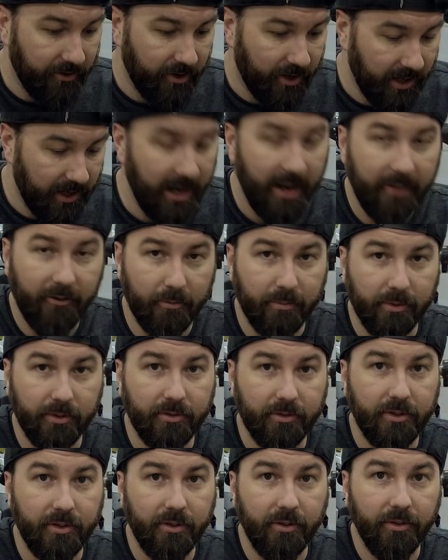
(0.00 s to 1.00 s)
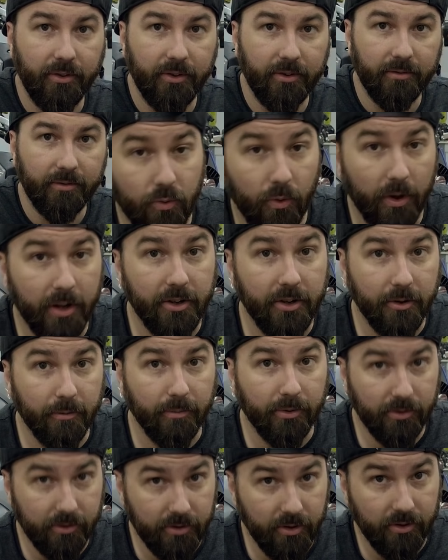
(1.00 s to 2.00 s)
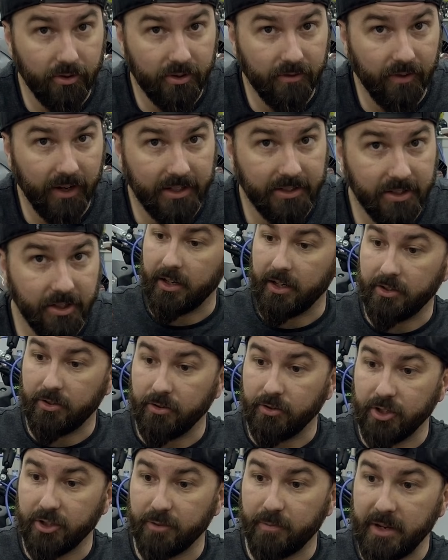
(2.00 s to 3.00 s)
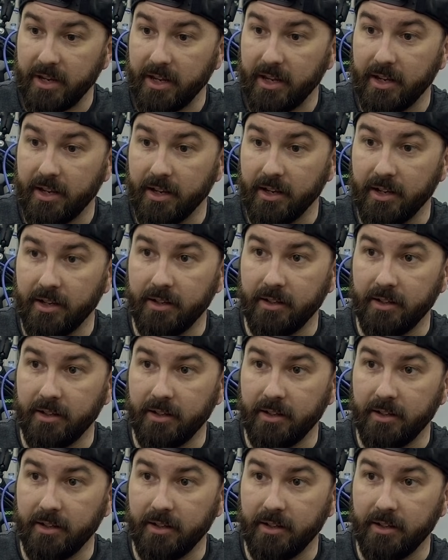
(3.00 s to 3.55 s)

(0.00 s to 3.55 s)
you're gonna have a Bluetooth, you want your Bluetooth device is to just be